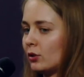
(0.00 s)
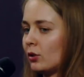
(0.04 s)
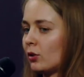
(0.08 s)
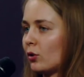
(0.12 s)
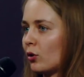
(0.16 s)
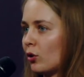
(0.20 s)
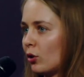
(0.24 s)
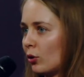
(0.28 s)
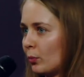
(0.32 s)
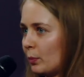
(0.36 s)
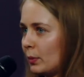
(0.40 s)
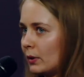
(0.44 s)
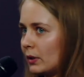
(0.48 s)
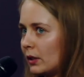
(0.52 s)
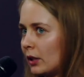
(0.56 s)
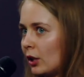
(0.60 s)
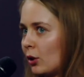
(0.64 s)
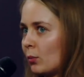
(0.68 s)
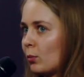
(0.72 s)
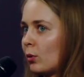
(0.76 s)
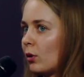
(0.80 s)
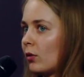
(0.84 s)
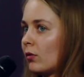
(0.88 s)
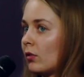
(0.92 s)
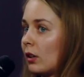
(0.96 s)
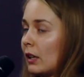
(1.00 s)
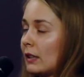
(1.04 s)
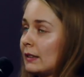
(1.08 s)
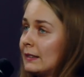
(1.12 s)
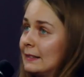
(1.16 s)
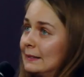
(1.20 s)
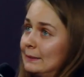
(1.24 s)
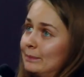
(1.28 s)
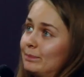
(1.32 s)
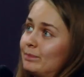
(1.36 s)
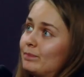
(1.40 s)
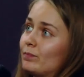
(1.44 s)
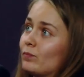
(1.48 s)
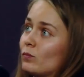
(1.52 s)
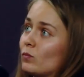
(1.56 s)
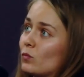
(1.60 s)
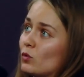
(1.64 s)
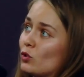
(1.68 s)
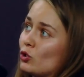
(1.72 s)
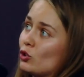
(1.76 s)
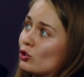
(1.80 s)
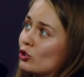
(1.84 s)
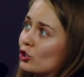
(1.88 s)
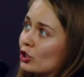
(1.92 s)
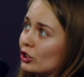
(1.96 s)
competences, experience buy
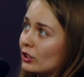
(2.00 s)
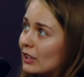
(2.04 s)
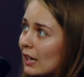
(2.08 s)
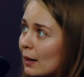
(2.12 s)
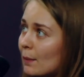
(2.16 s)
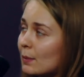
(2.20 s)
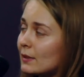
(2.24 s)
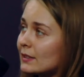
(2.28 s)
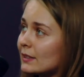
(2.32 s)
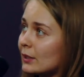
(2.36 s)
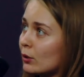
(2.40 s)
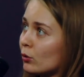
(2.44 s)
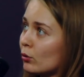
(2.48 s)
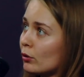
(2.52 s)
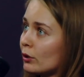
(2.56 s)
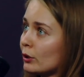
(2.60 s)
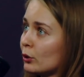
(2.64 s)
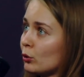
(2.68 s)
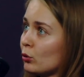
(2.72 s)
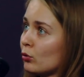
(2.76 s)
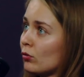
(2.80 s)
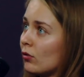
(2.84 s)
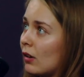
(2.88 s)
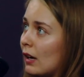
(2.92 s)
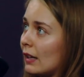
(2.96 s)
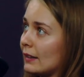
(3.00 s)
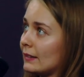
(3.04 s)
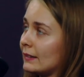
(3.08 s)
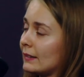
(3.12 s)
a satellite? No.